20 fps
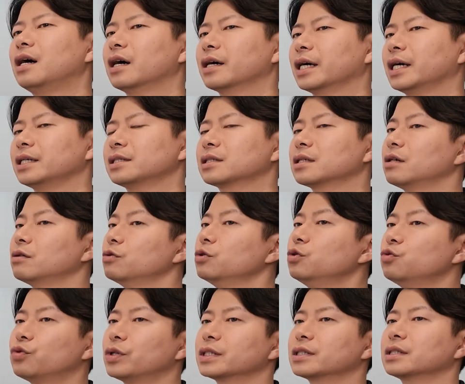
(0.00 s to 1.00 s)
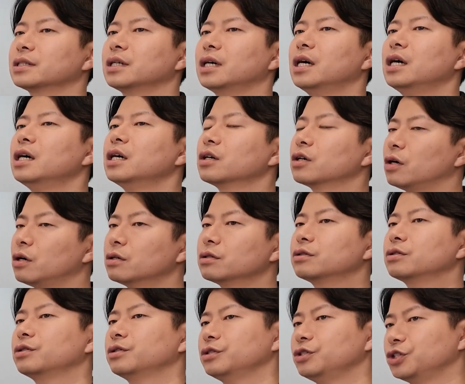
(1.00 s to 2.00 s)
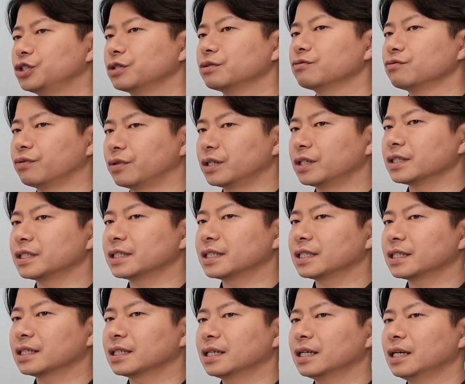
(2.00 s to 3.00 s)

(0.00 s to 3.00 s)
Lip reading: Okay, so rule 1, conclusion first.